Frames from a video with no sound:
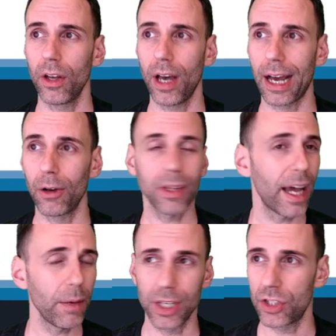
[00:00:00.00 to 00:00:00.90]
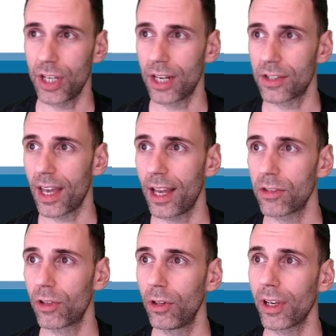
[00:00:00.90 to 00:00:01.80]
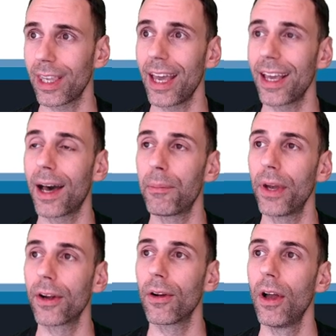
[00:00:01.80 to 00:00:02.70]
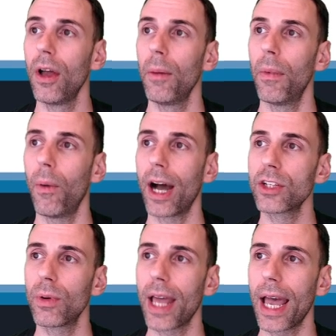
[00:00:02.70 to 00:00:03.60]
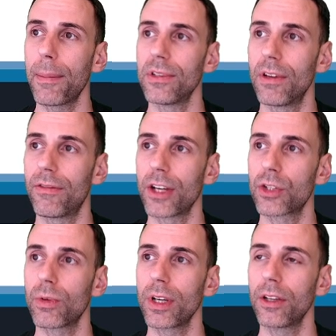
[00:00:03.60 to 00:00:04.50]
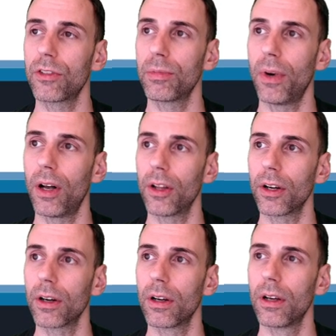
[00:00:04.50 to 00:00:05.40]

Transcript: outline. We can change that. So look, yay got bigger. But watch what happens if I shrink it smaller.